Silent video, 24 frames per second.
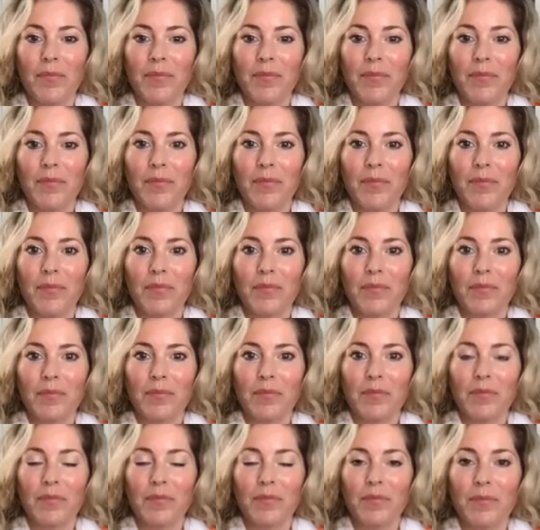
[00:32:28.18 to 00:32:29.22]

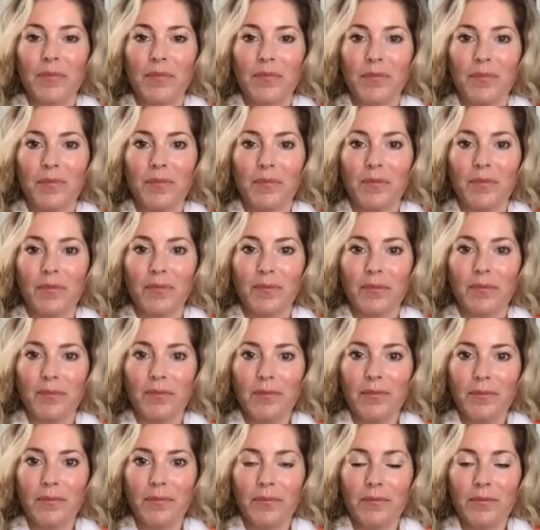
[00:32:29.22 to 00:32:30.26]

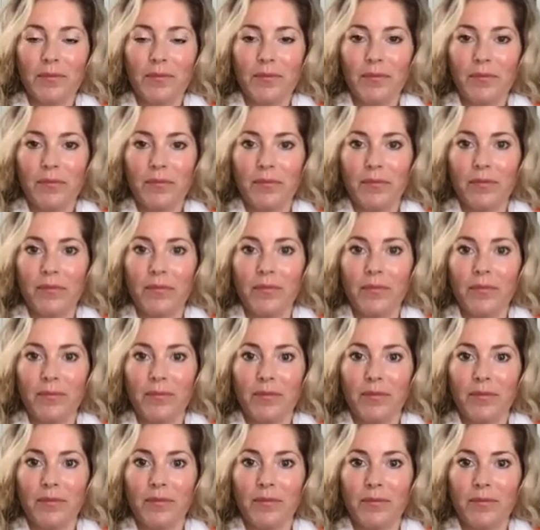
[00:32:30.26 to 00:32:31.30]

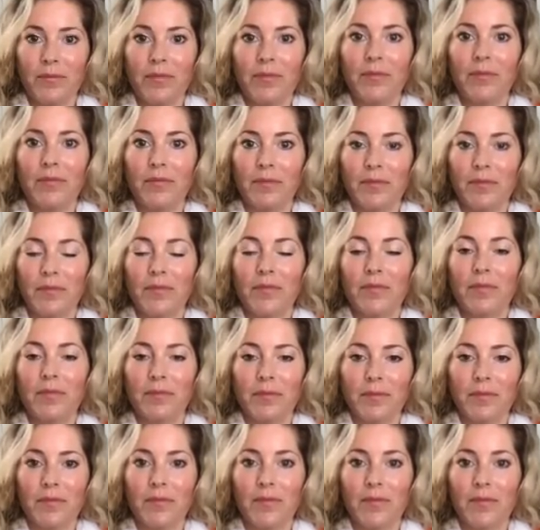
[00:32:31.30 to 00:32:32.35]

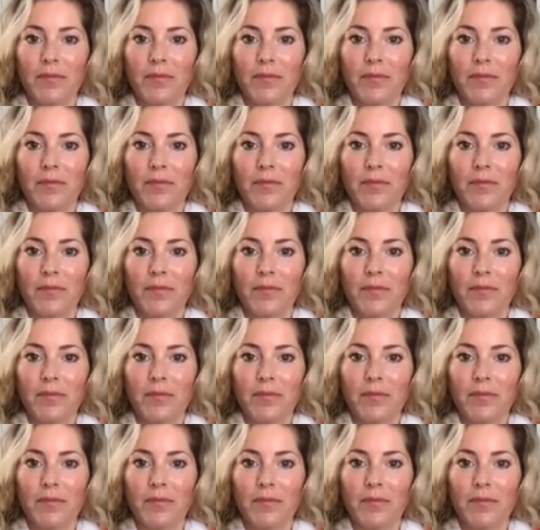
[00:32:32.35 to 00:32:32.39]
(not speaking)